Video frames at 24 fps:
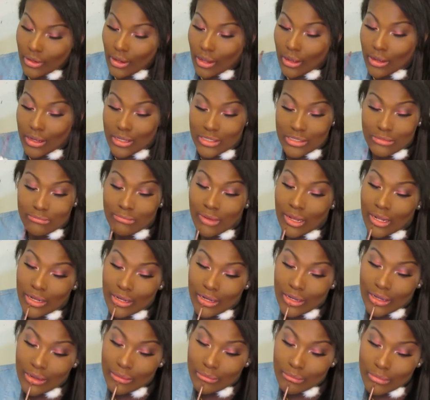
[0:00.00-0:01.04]
because of my
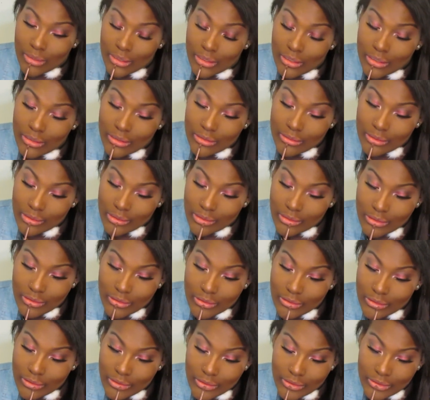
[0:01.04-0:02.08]
lip, but you
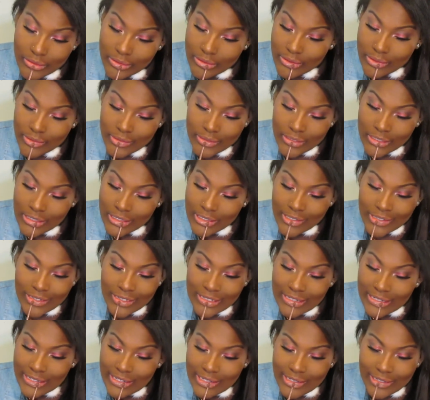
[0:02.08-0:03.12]
know,
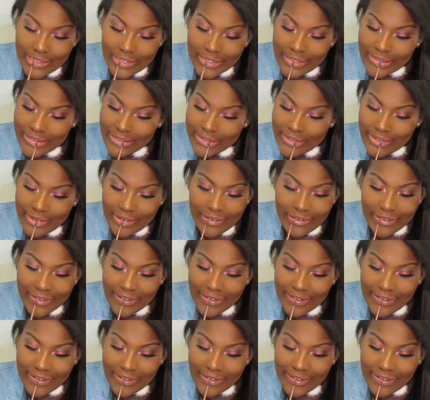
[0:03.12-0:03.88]
let's see.